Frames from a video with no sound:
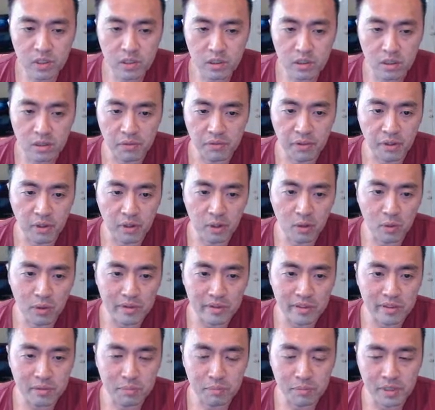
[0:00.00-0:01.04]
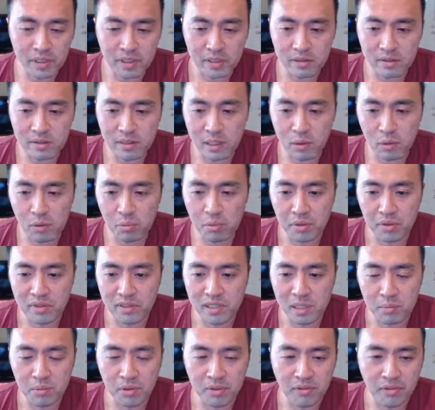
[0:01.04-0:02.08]
If you don't know what this means, I will put a
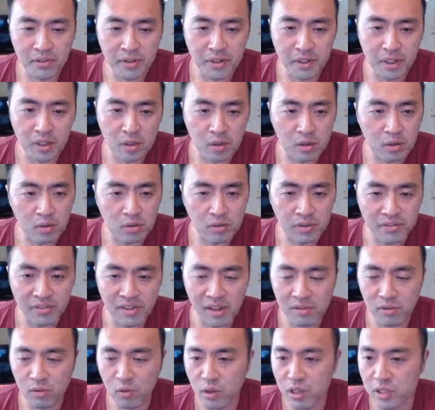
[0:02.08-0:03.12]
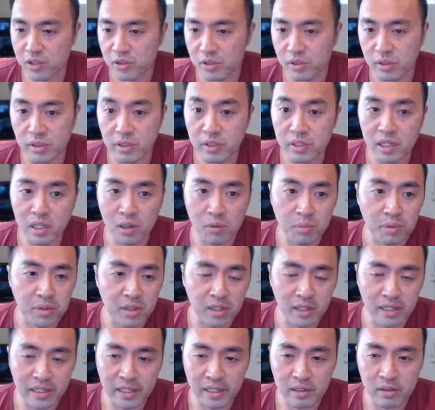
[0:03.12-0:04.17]
separate video. If you haven't watched it, I'll put a
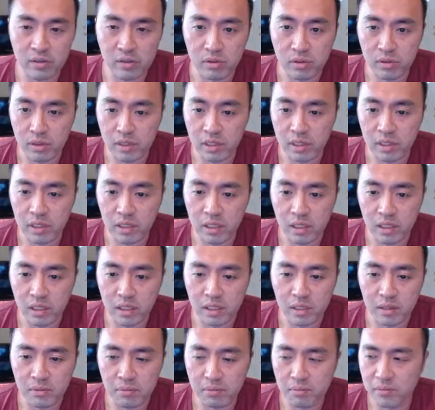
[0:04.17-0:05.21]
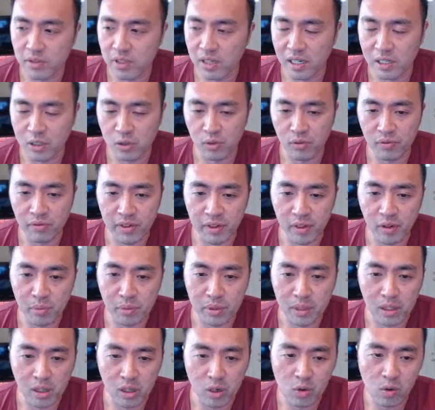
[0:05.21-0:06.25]
link to the actual video
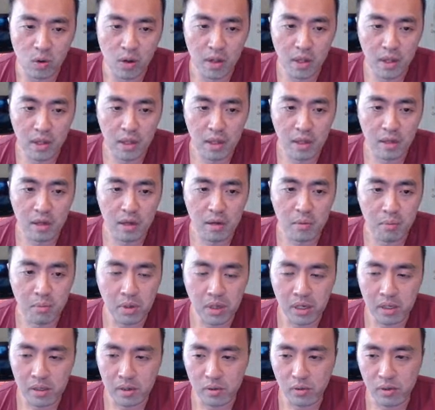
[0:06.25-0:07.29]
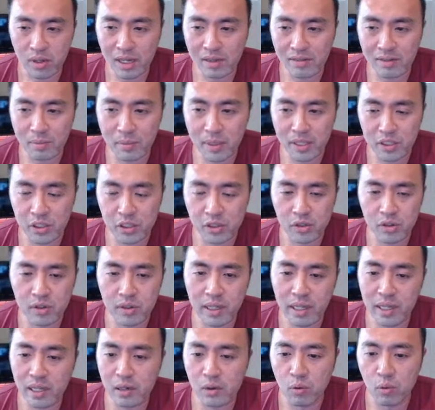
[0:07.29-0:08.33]
below. But you have to make sure
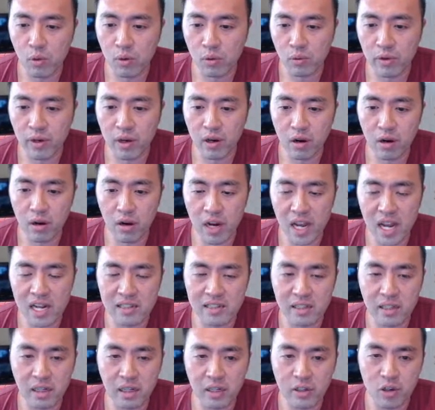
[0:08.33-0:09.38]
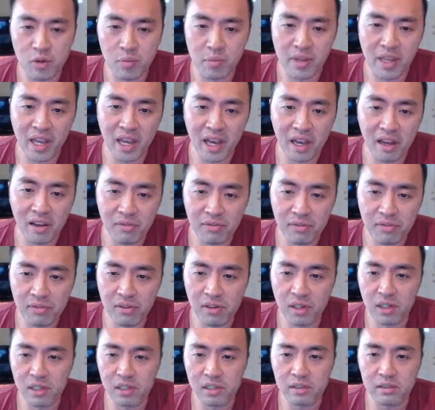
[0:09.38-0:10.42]
that when we are acting on your behalf
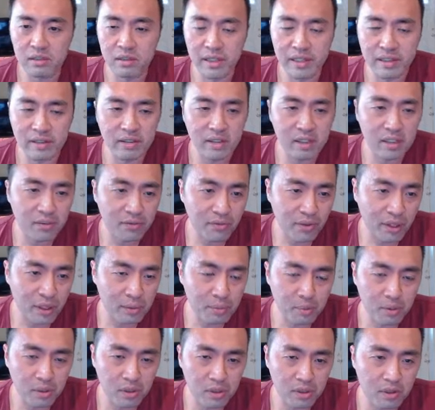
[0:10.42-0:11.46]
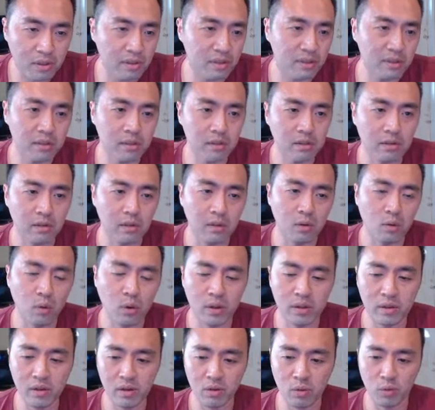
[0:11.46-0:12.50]
on LinkedIn, Facebook,
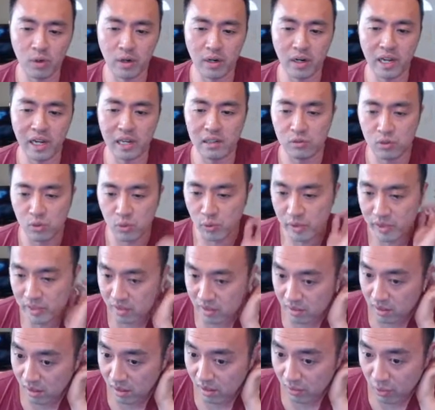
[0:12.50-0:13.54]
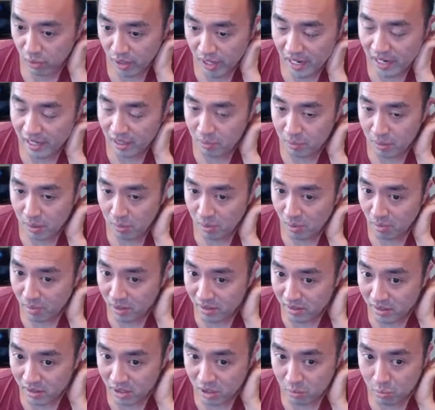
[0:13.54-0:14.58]
whether we're doing stuff, we're adding people,
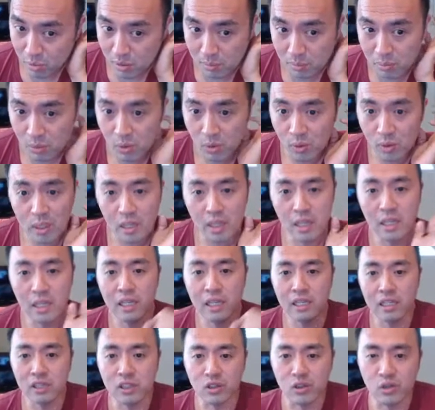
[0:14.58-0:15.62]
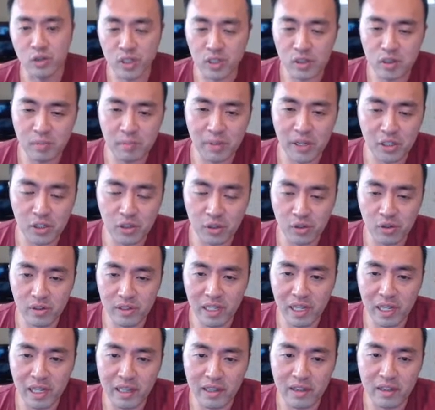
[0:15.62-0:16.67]
messaging people, you need to make sure
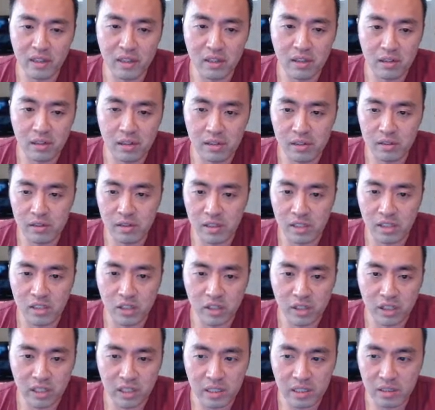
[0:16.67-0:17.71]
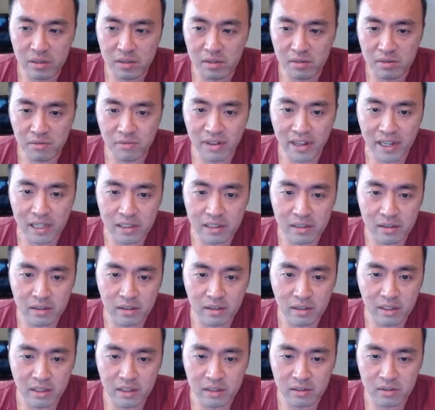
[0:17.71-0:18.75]
that the cookie valid
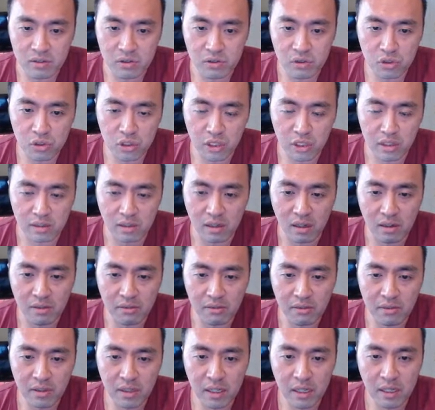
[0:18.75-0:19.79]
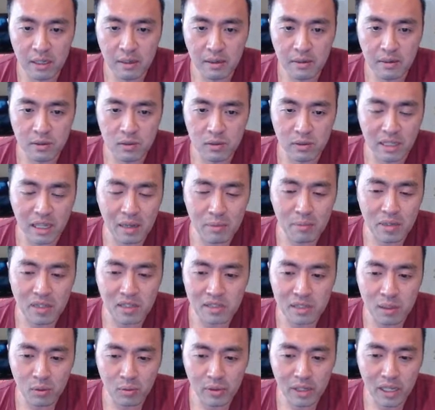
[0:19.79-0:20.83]
thing is checked off. So that means
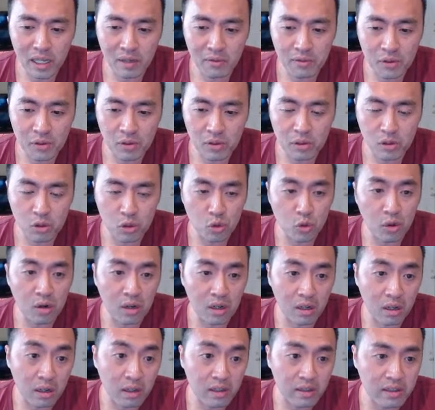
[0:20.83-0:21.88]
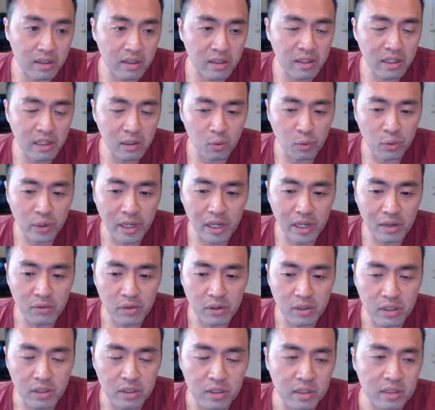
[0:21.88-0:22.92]
that you are logged in and we have your
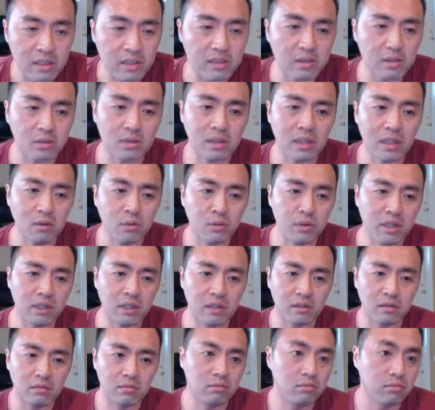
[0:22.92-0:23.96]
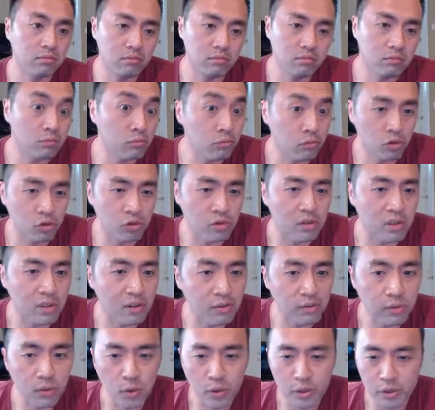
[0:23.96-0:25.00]
cookie so that we can do stuff
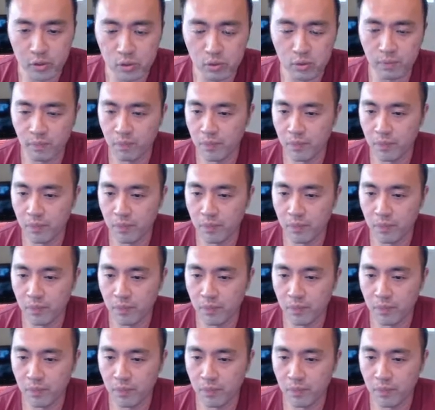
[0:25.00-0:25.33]
for you.